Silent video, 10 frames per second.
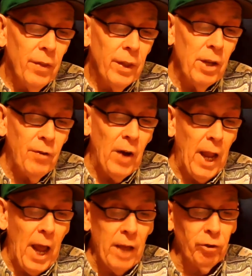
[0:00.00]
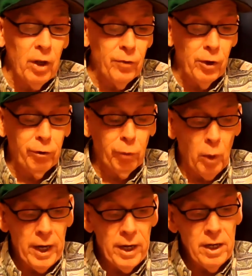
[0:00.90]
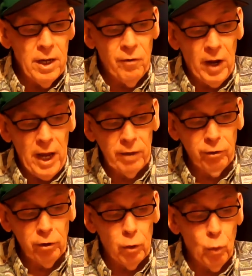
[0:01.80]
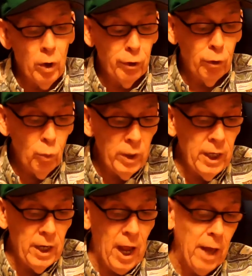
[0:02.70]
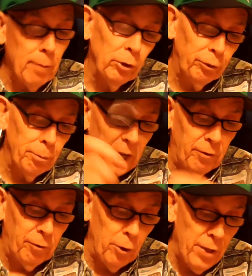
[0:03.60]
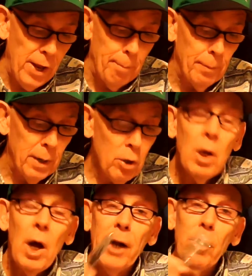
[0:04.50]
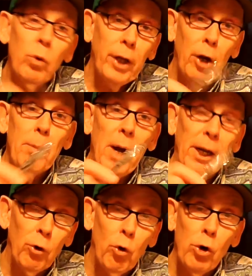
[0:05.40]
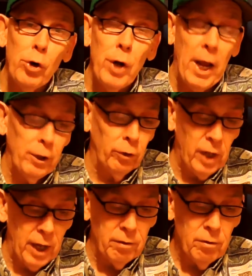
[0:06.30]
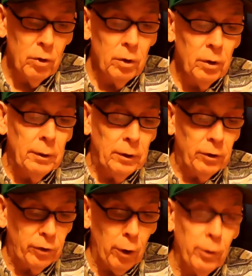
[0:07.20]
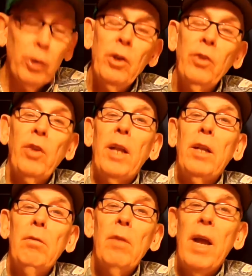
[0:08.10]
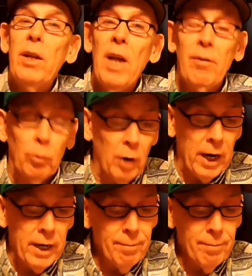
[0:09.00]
if I ask it this way, if I ask it, what do we and animals make for them? I don't care about your order, 9 or 10. So you just had to have it right.